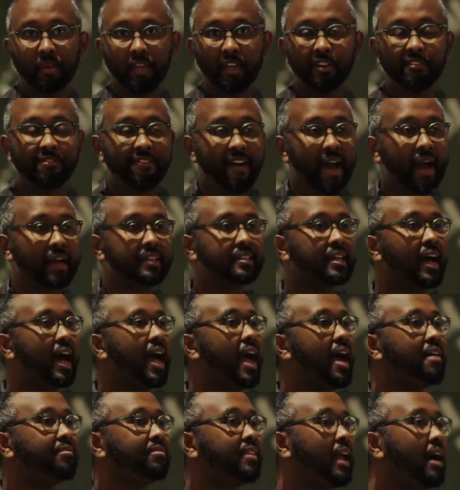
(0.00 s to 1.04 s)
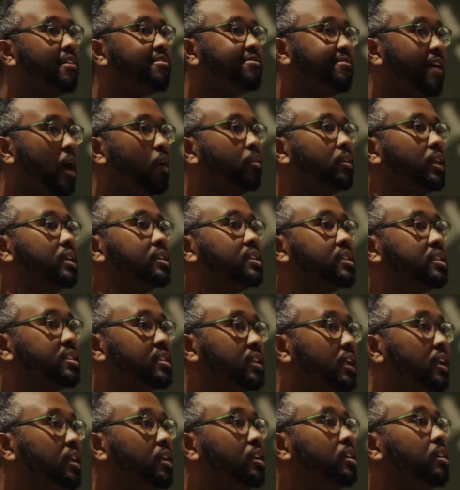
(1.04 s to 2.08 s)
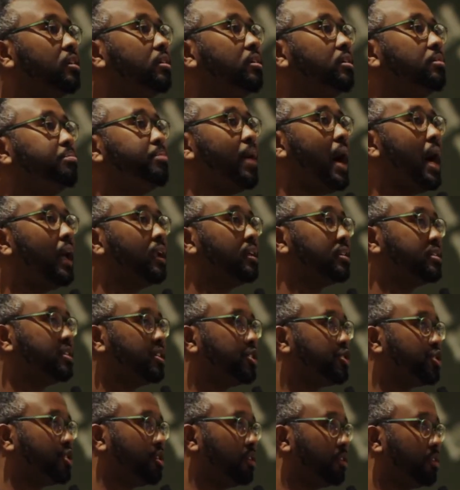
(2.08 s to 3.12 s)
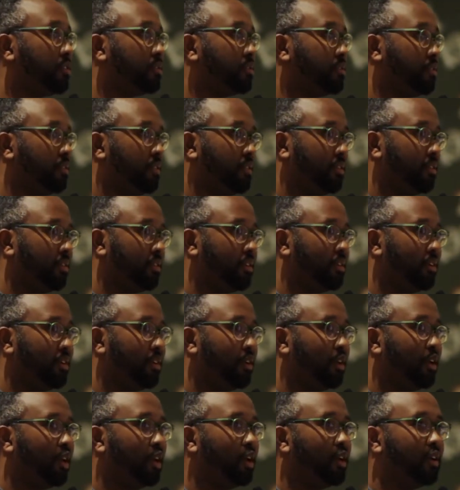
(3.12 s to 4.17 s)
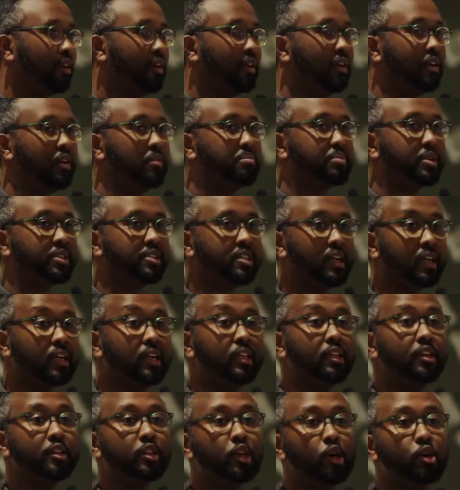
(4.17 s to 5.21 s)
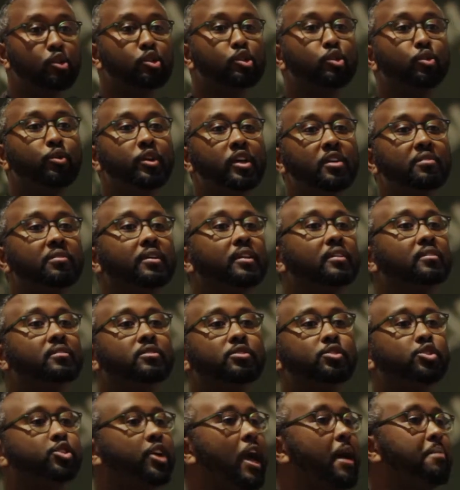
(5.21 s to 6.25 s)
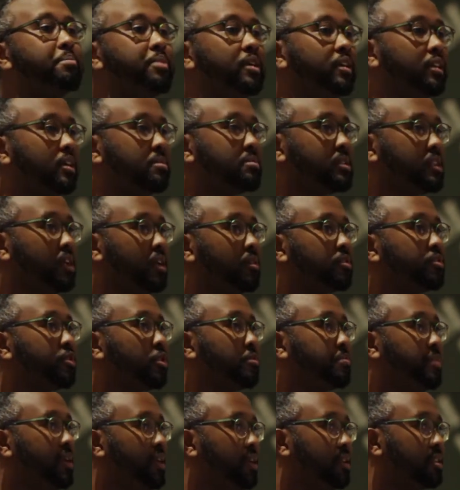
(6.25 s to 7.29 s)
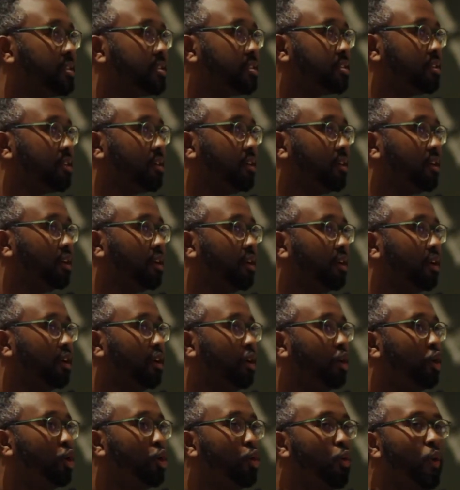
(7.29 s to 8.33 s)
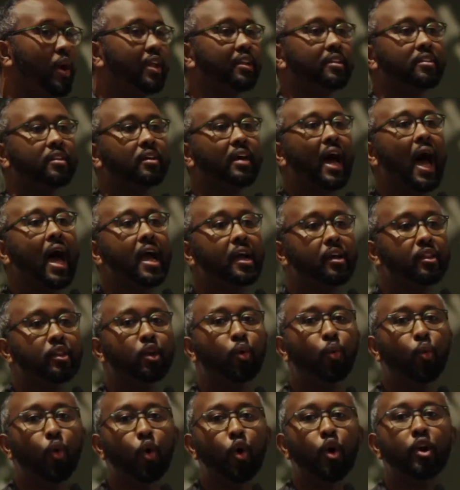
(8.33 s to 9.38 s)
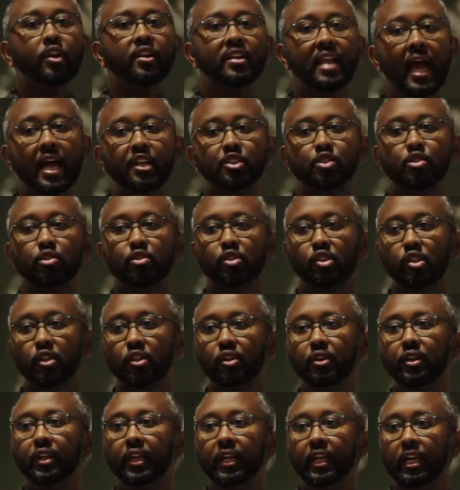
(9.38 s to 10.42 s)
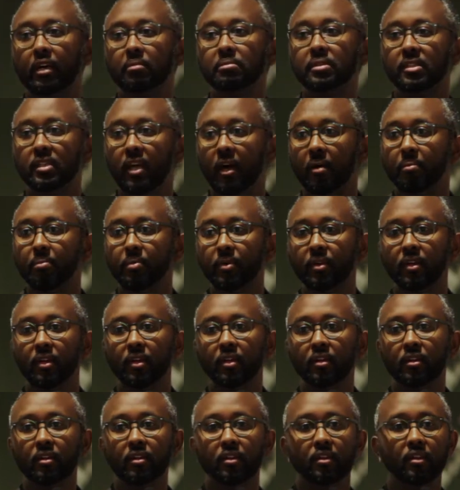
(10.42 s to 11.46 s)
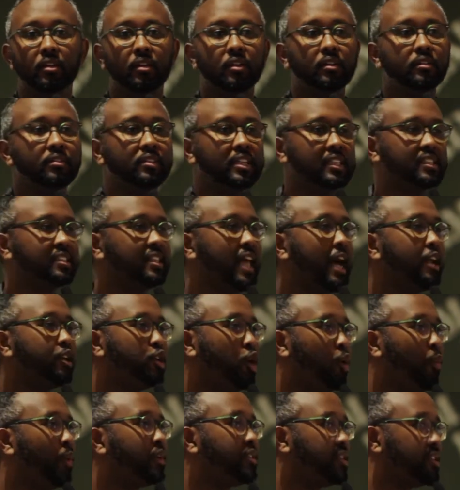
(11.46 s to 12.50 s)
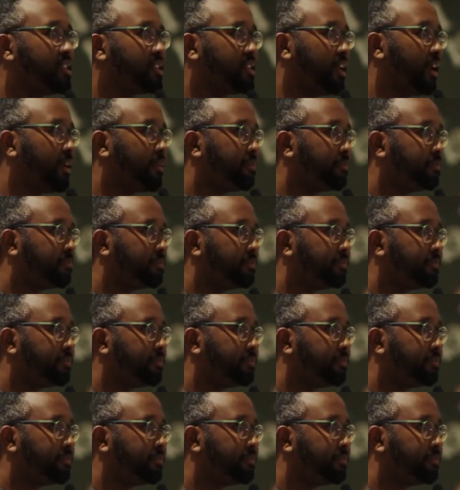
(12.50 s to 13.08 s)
In fact, I have not found a single politician, particularly those who even champion themselves for peace, who when the word national security comes up, does not know what to say.